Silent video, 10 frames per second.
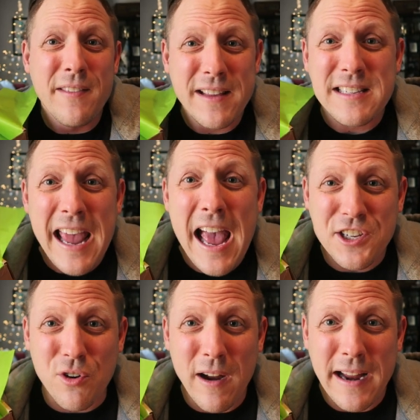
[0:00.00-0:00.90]
this
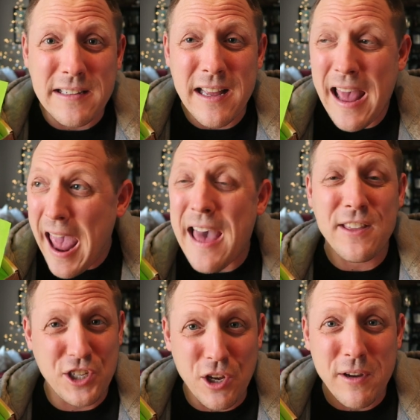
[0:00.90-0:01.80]
cache crate at
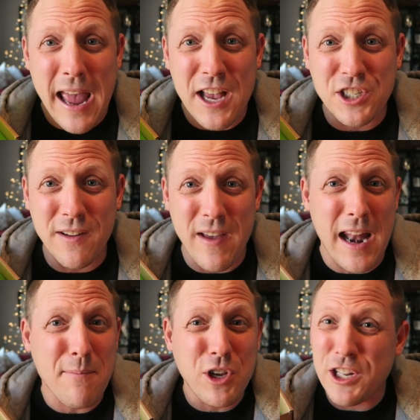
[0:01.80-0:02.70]
the geocaching
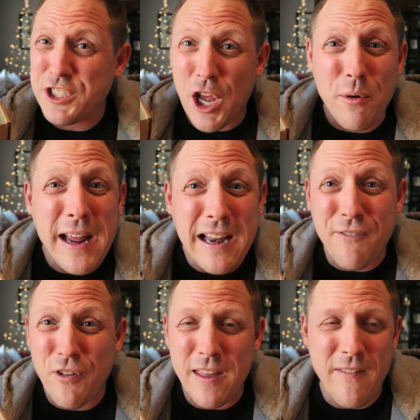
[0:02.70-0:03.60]
event. I'm gonna donate
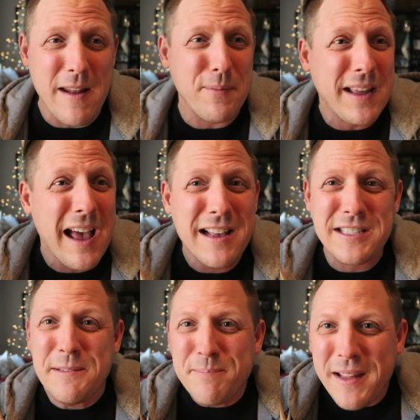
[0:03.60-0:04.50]
it for the event
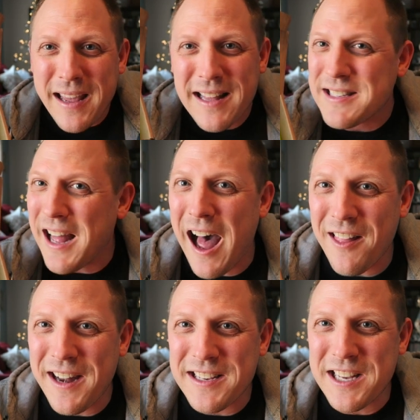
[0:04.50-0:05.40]
because it's the
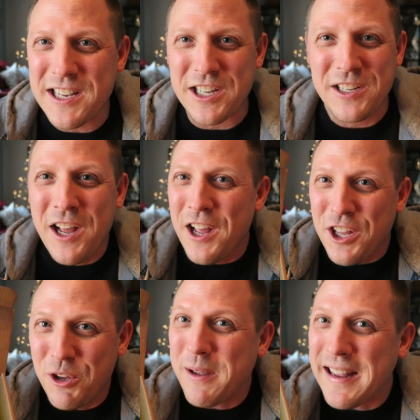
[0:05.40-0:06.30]
holiday season.
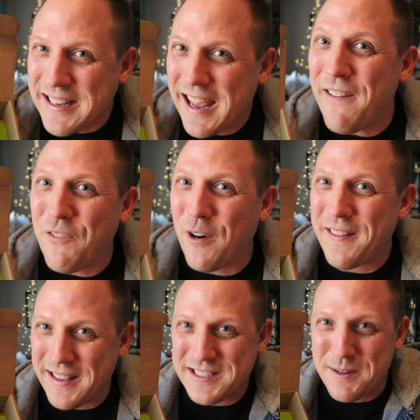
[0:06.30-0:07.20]
You can give one
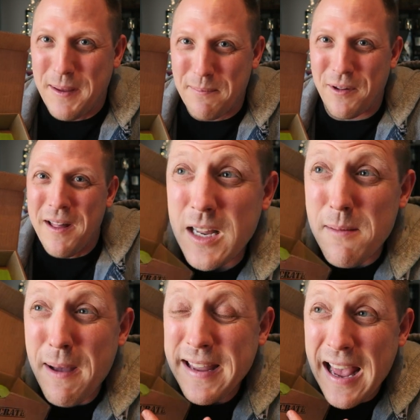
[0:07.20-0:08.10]
of these to people.
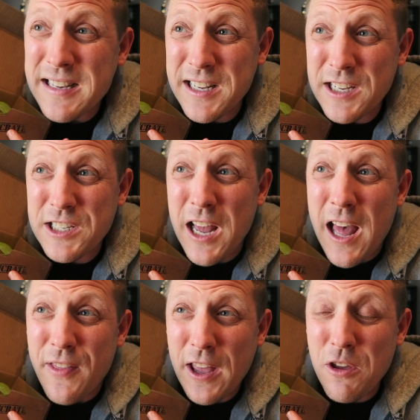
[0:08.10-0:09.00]
My guess is
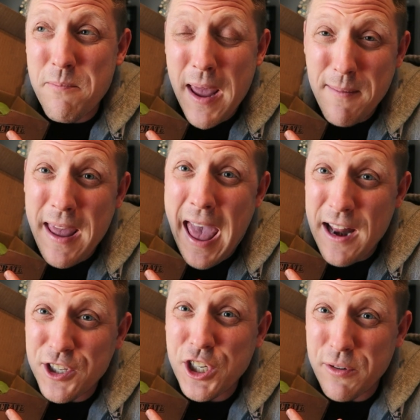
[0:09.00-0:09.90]
that you maybe
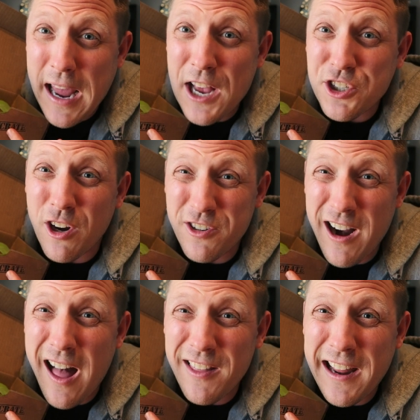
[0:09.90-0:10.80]
had a geocacher on your
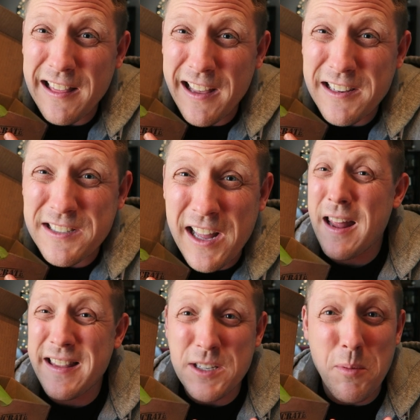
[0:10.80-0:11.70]
holiday list,
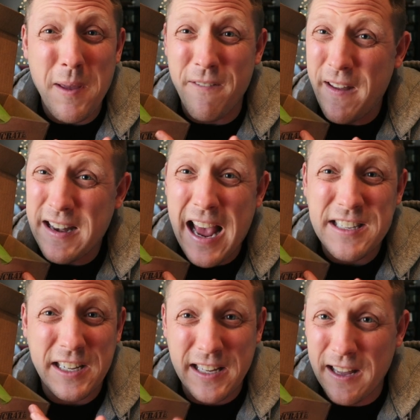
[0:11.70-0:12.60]
and this would be a
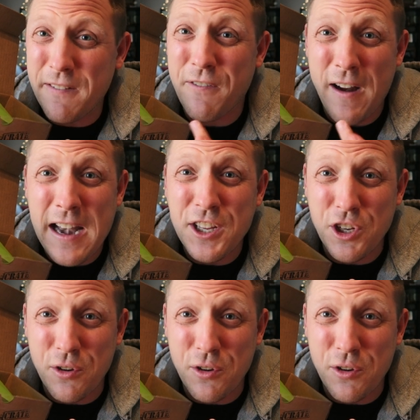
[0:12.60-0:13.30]
fantastic gift for any